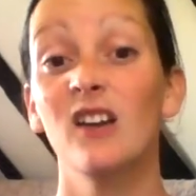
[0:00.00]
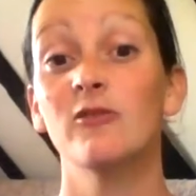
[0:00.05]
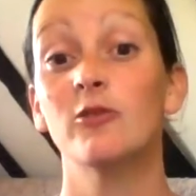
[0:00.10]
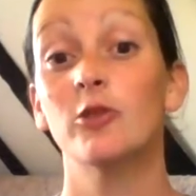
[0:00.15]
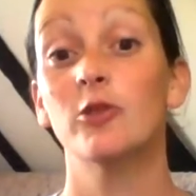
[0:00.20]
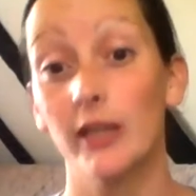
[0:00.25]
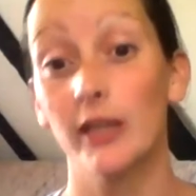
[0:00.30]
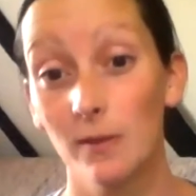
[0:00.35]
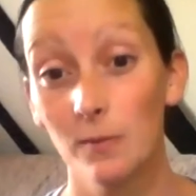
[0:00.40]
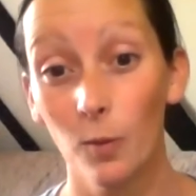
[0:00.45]

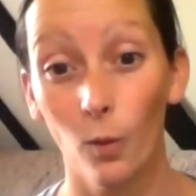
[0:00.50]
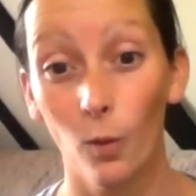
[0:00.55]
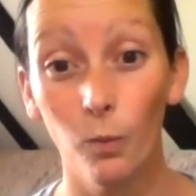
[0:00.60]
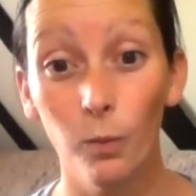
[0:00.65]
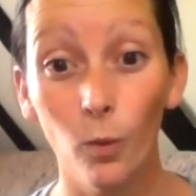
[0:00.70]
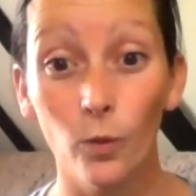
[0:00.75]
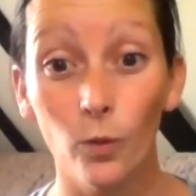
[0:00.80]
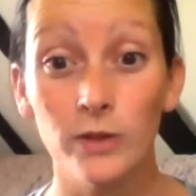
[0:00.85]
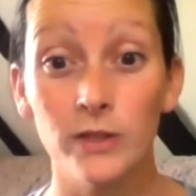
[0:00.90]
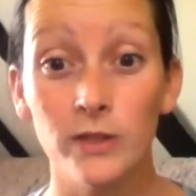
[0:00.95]
Drinking more
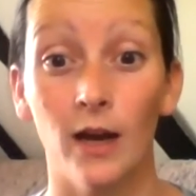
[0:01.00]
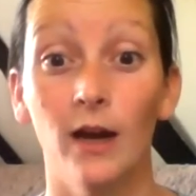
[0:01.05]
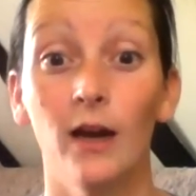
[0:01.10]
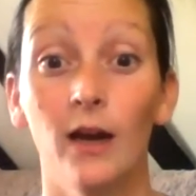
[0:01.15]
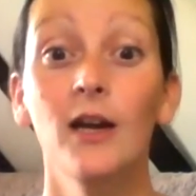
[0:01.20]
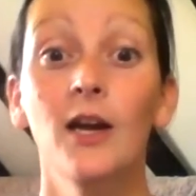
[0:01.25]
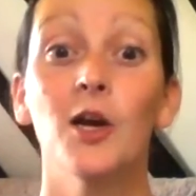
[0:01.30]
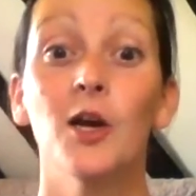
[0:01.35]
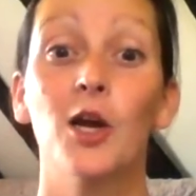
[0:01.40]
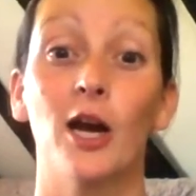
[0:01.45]
water,
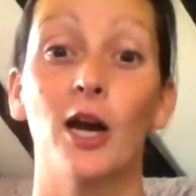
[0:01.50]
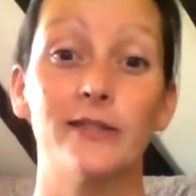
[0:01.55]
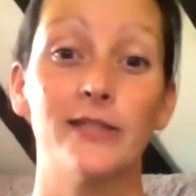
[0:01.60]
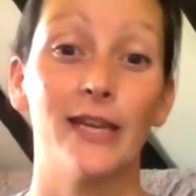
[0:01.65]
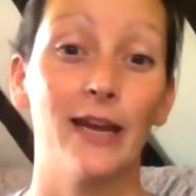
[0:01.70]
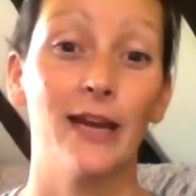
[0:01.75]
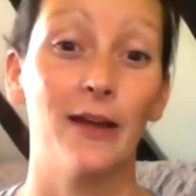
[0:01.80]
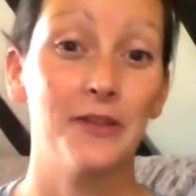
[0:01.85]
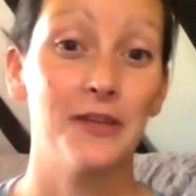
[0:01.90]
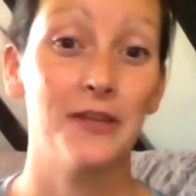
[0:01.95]

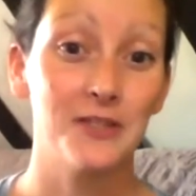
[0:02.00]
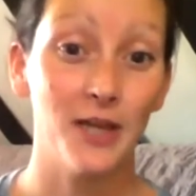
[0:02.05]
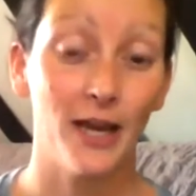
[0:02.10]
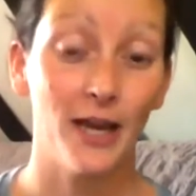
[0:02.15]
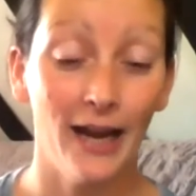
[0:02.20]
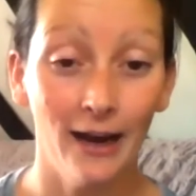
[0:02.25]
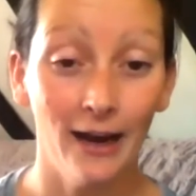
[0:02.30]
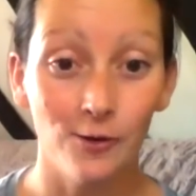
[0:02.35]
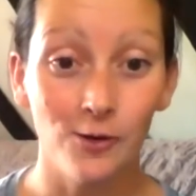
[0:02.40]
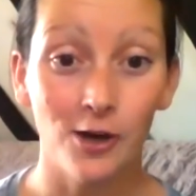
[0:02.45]
cutting out things
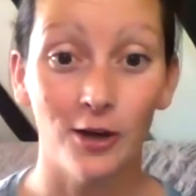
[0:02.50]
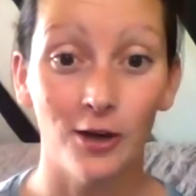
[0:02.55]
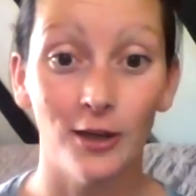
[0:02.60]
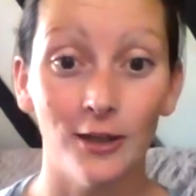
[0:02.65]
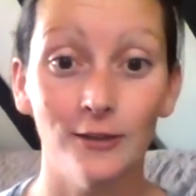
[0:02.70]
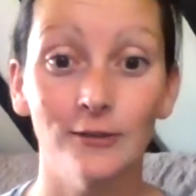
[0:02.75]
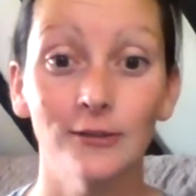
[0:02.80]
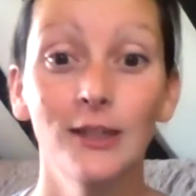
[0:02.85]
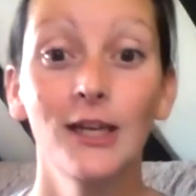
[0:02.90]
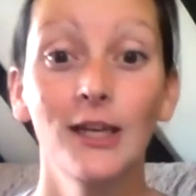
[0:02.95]
like
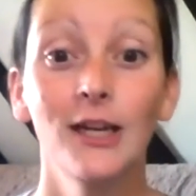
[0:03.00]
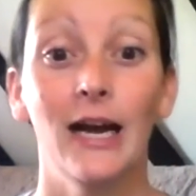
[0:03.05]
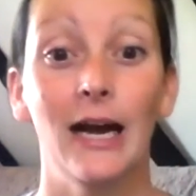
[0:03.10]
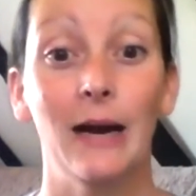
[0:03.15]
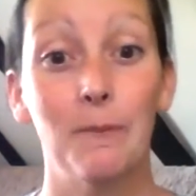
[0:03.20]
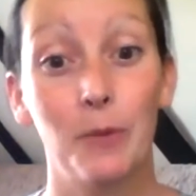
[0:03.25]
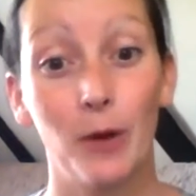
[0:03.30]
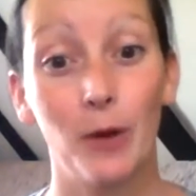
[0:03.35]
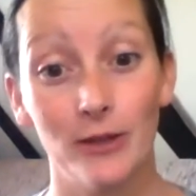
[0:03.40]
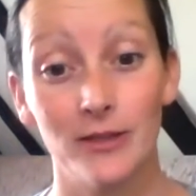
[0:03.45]
alcohol
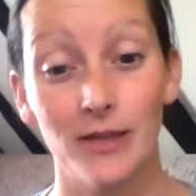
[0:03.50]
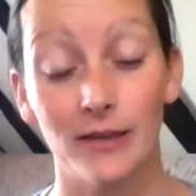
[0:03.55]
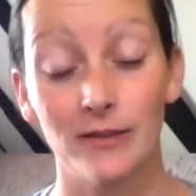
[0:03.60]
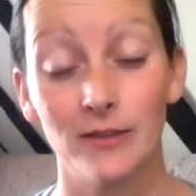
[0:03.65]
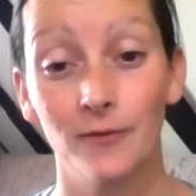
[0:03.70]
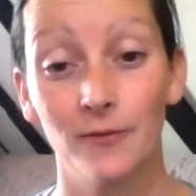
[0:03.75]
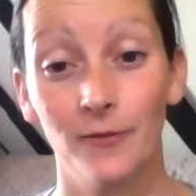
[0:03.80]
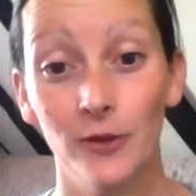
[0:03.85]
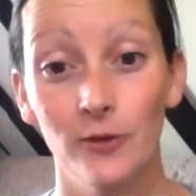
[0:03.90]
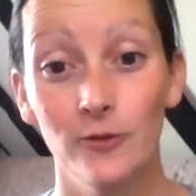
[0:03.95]
and
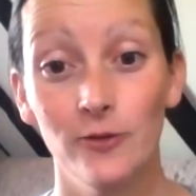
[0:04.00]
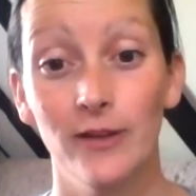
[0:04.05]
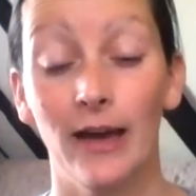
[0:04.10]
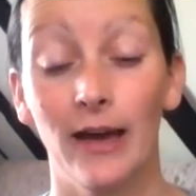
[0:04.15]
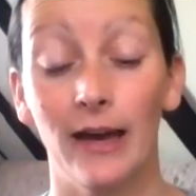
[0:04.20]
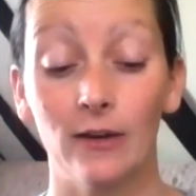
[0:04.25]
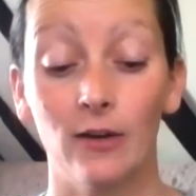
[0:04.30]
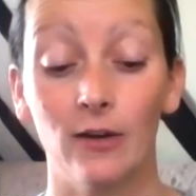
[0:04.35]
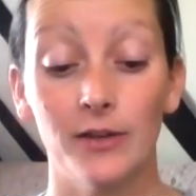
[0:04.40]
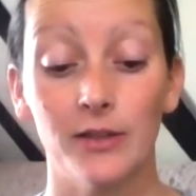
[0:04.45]
processed food,
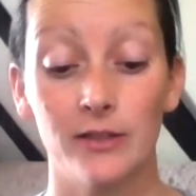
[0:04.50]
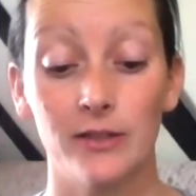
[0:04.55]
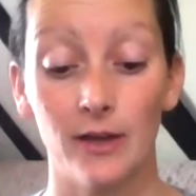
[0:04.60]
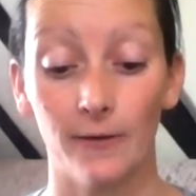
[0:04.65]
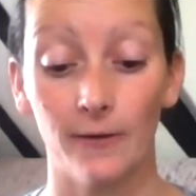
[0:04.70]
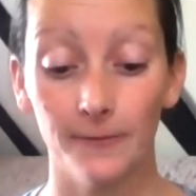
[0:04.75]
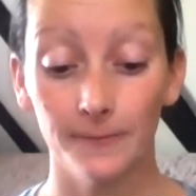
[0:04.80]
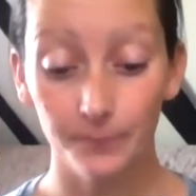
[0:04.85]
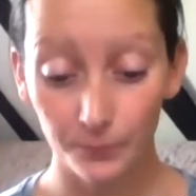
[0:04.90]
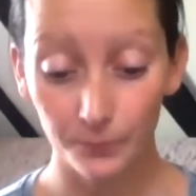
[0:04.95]
that kind of
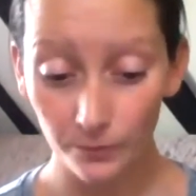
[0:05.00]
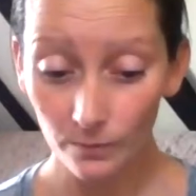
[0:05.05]
stuff.